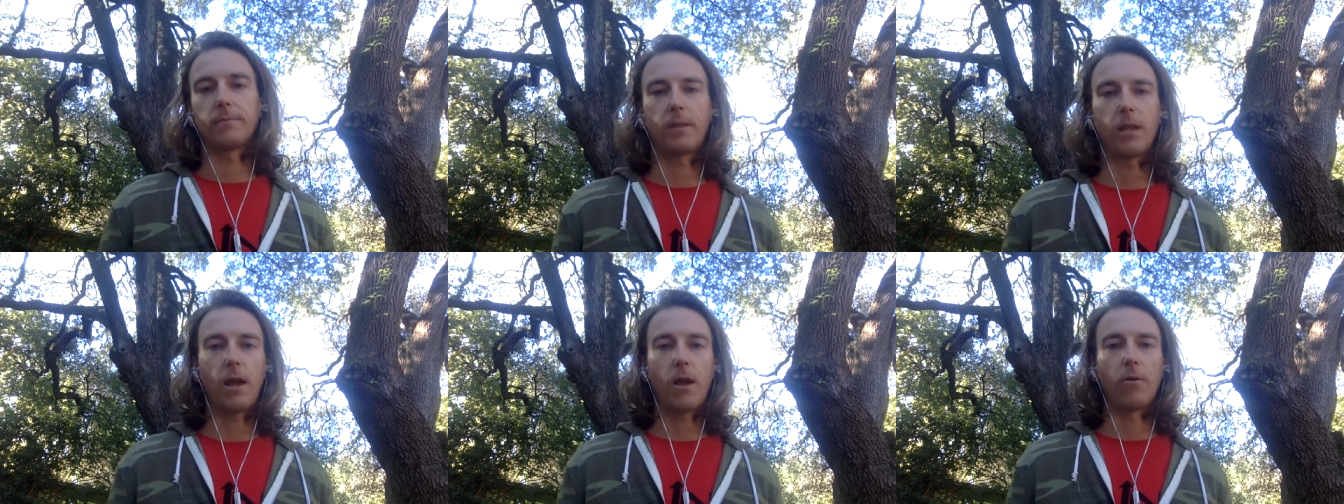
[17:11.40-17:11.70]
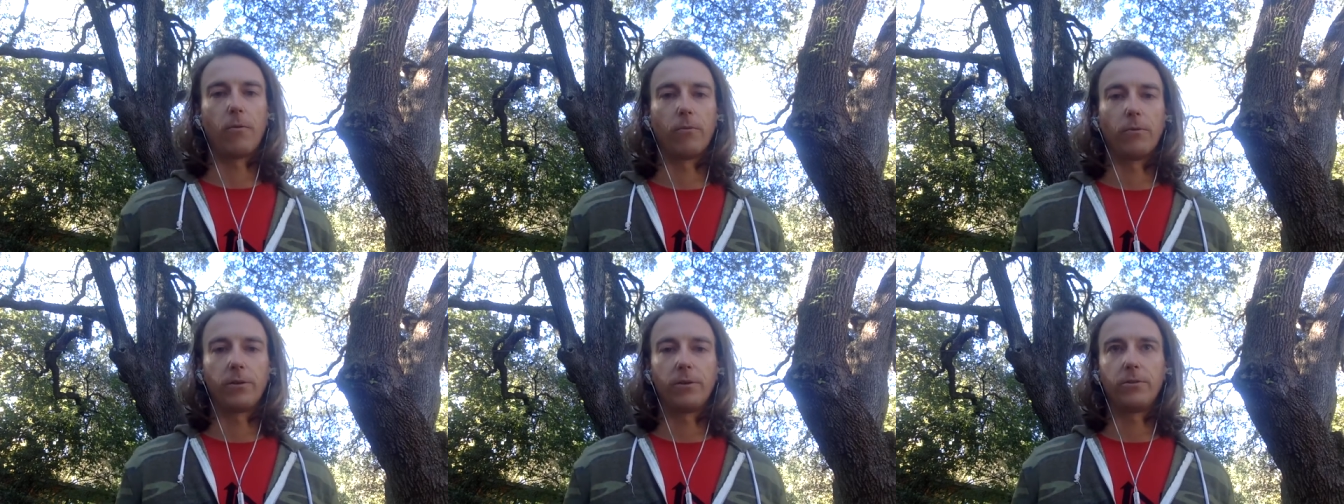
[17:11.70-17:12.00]
No,
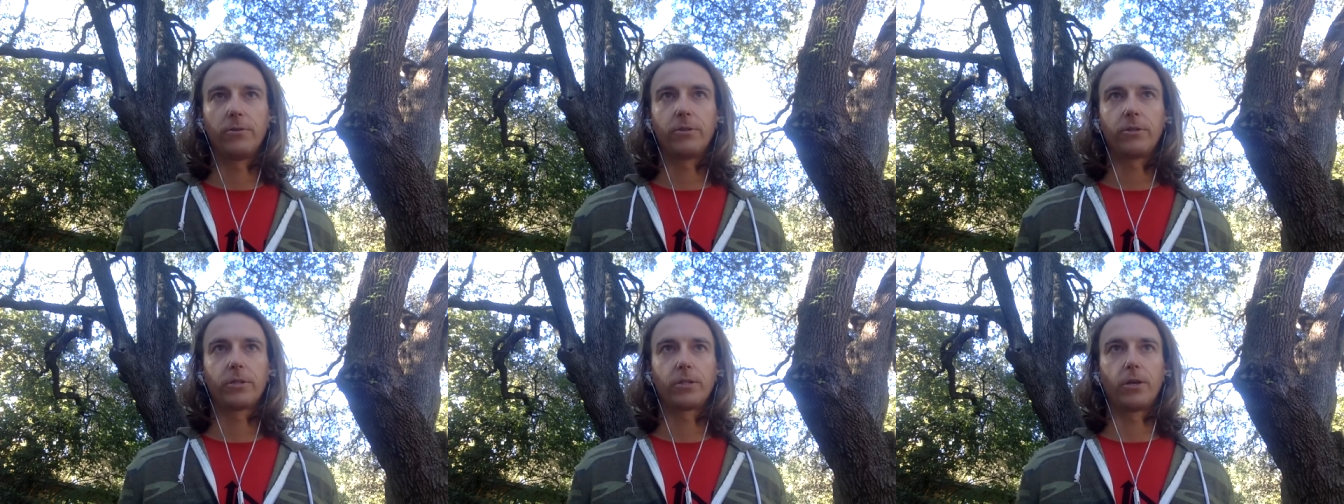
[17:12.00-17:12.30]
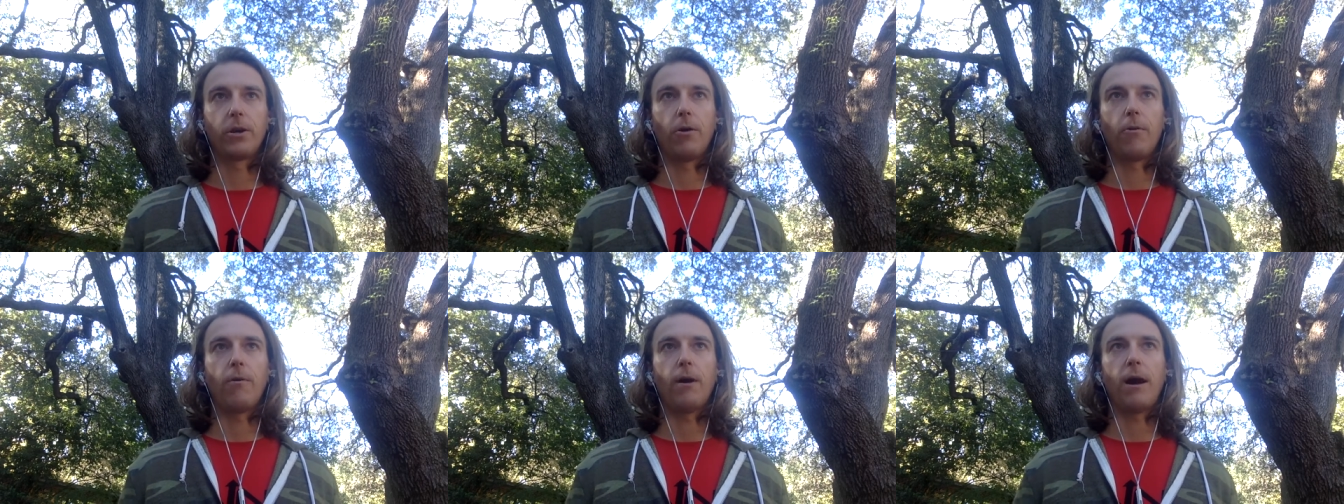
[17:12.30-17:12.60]
when you just
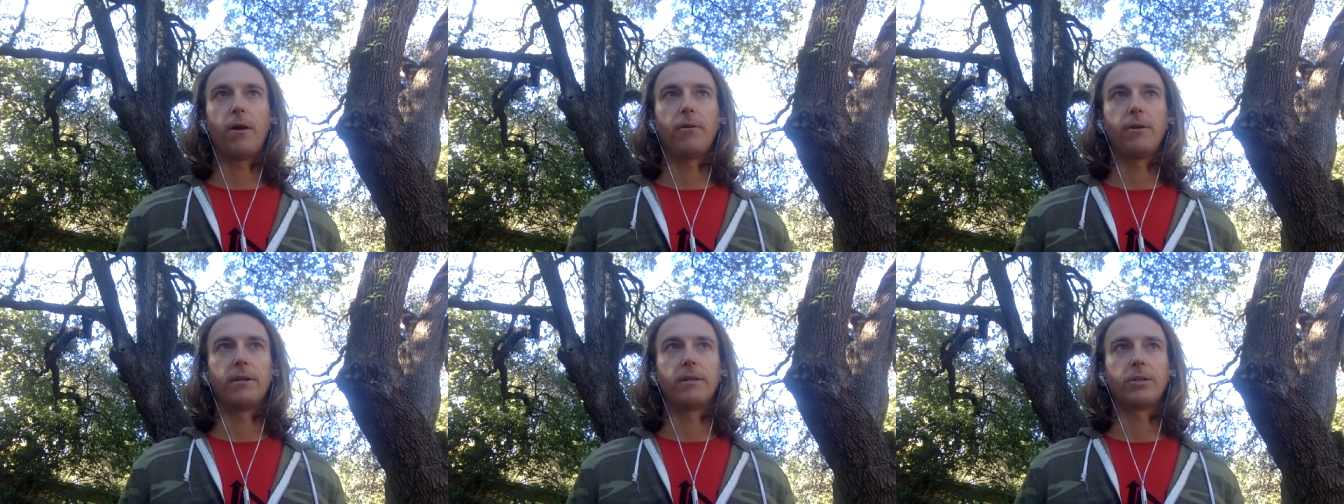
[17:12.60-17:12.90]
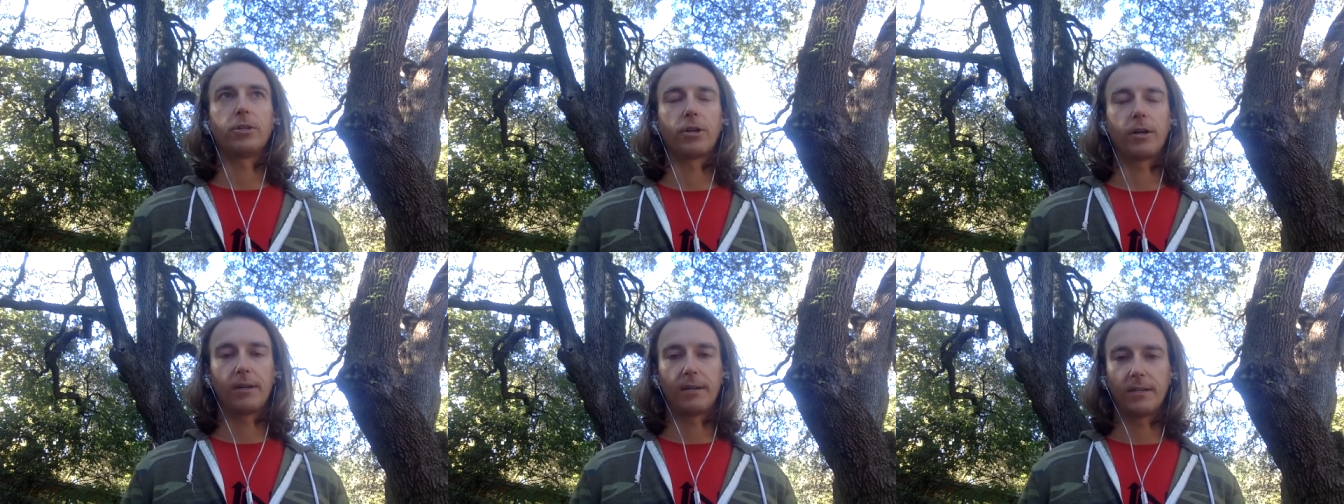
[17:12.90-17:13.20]
go out
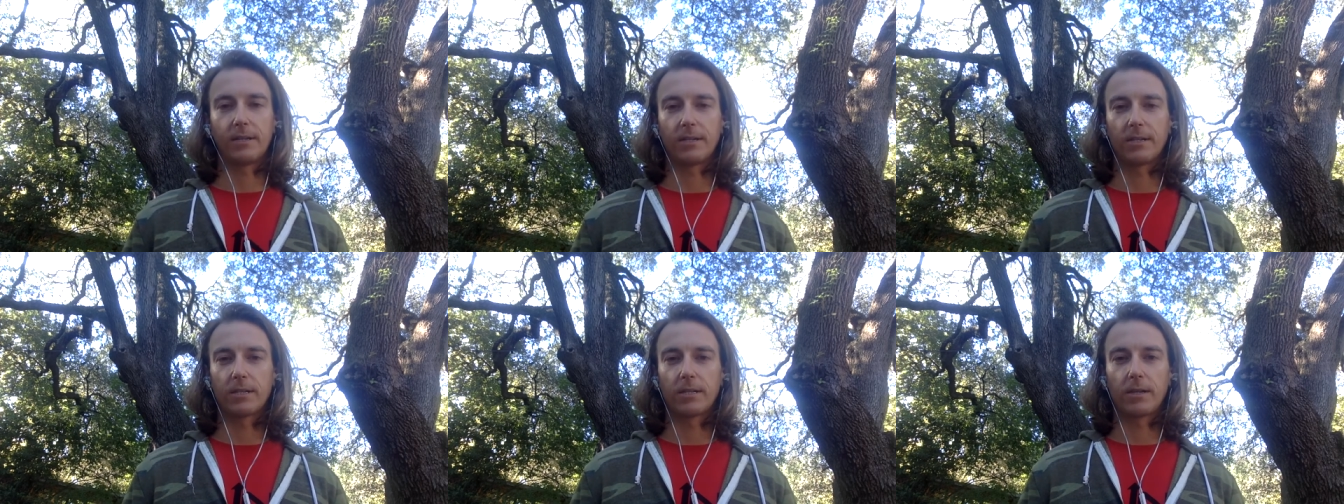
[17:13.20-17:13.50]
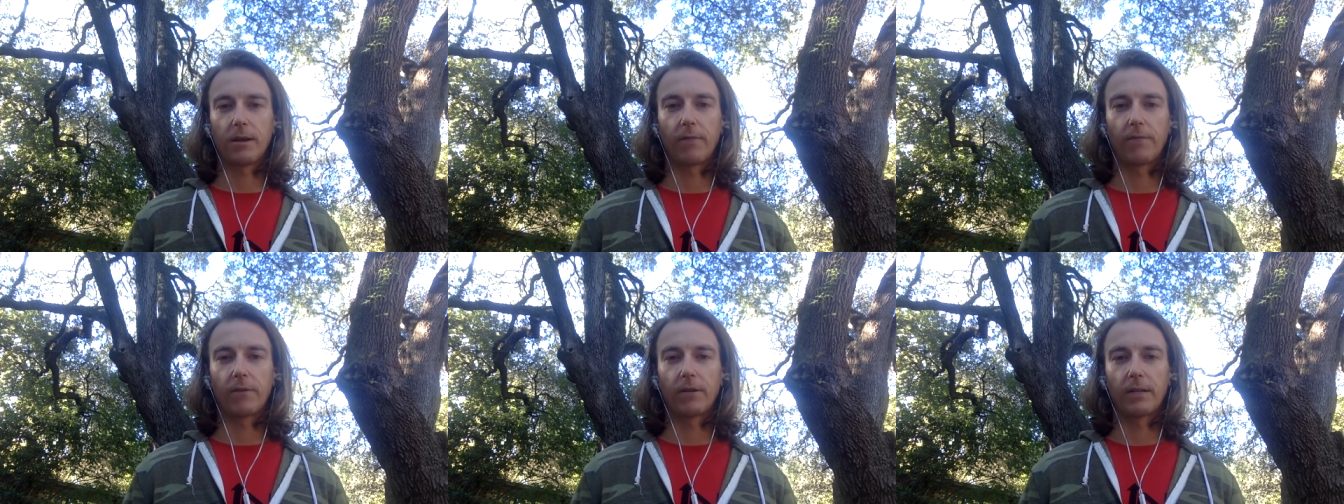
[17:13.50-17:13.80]
and try to
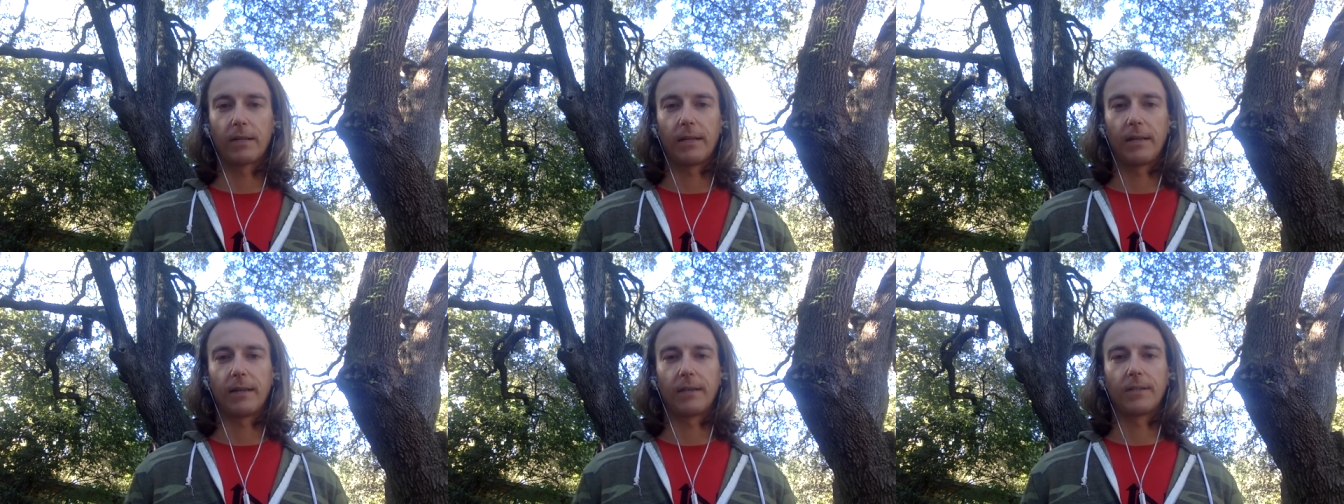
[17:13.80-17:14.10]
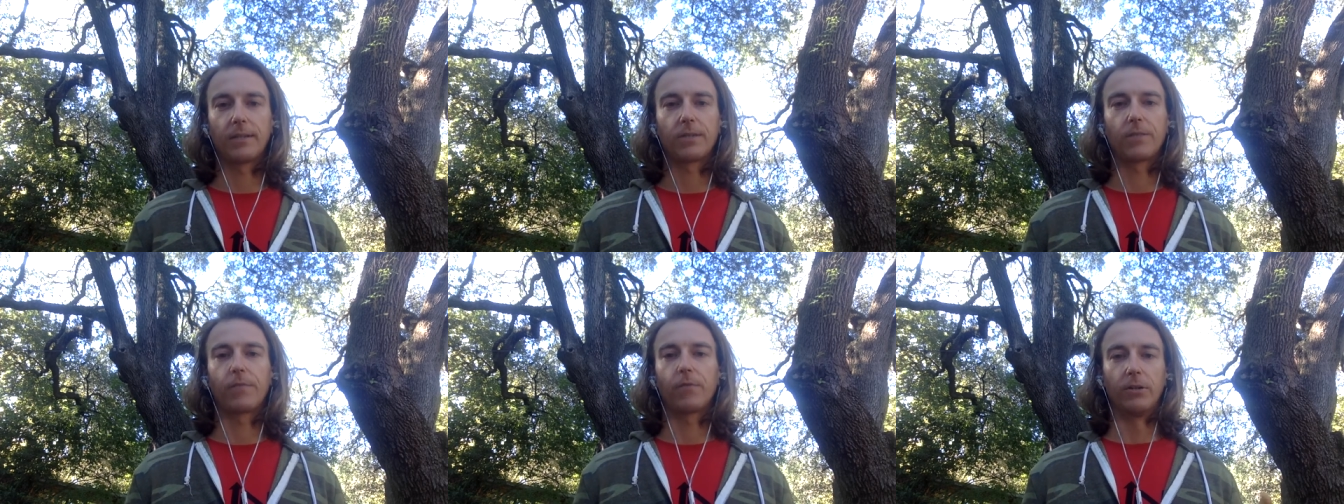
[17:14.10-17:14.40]
discover
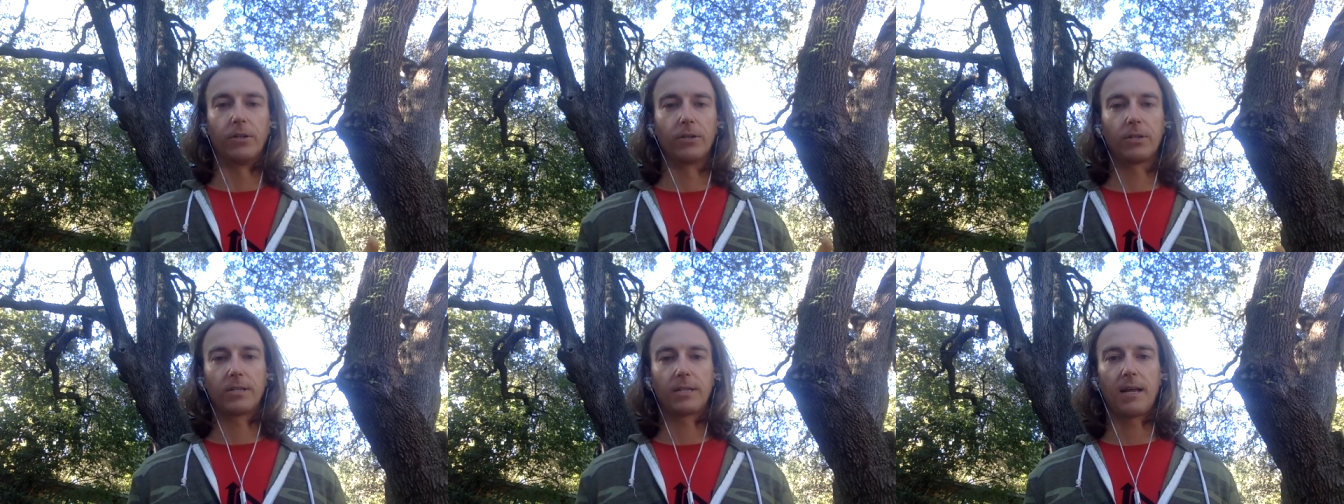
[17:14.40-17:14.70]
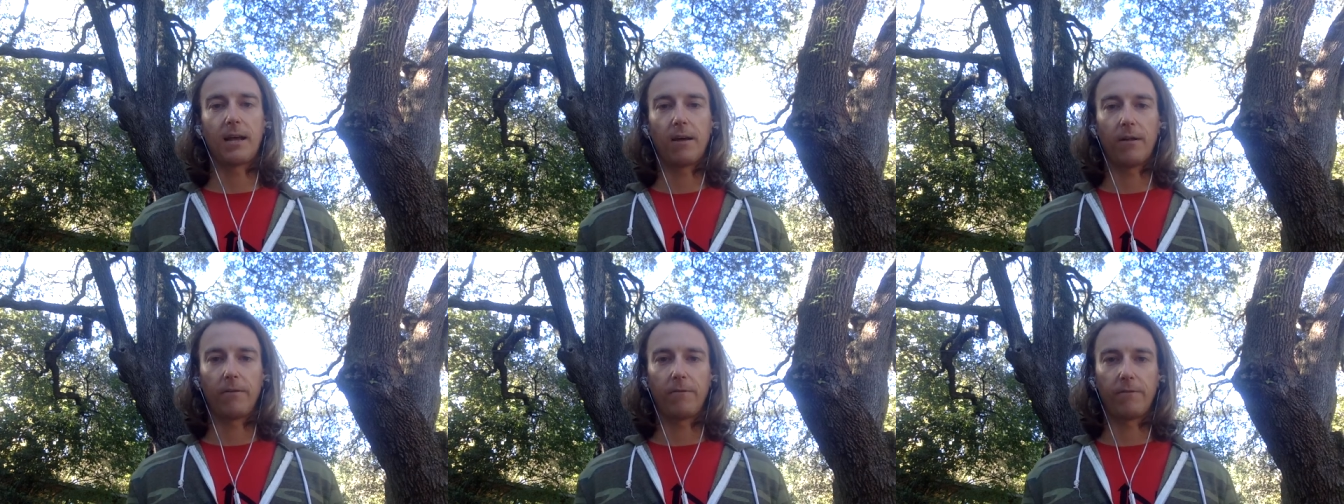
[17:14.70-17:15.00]
things for
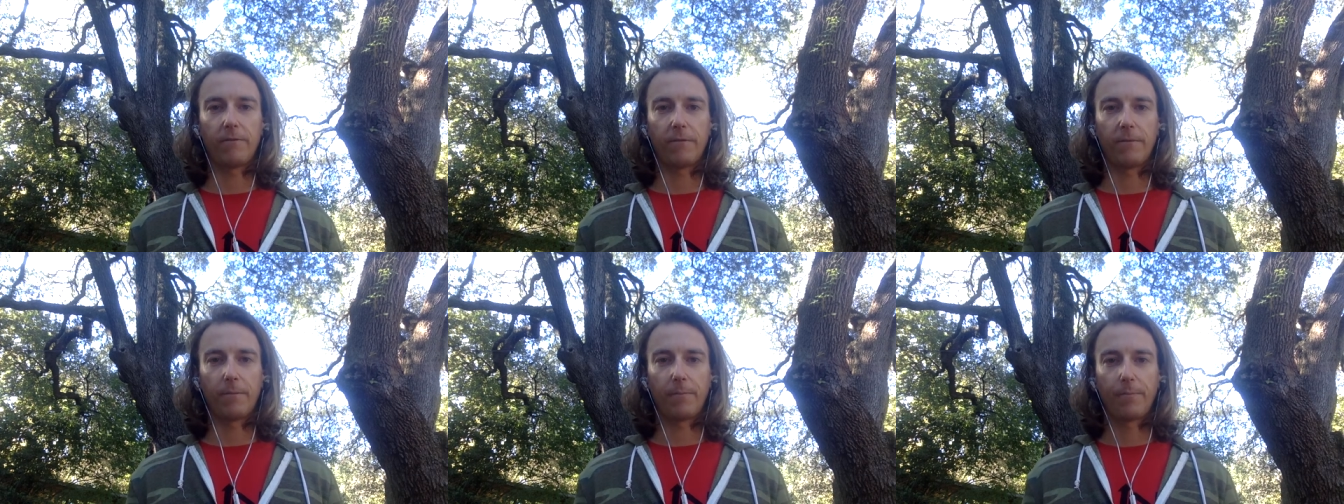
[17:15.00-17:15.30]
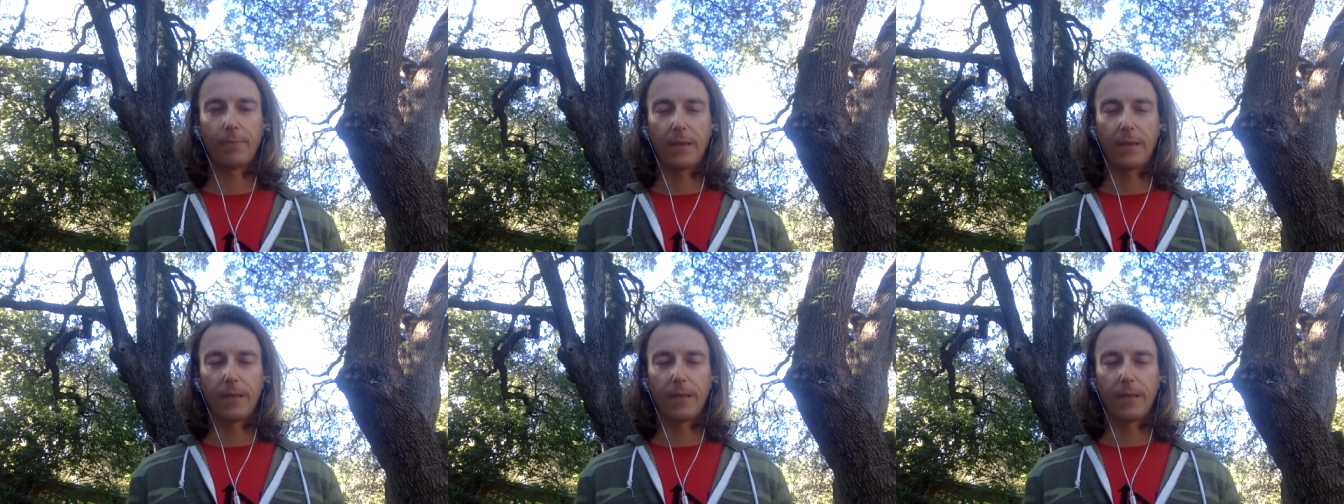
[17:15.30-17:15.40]
yourself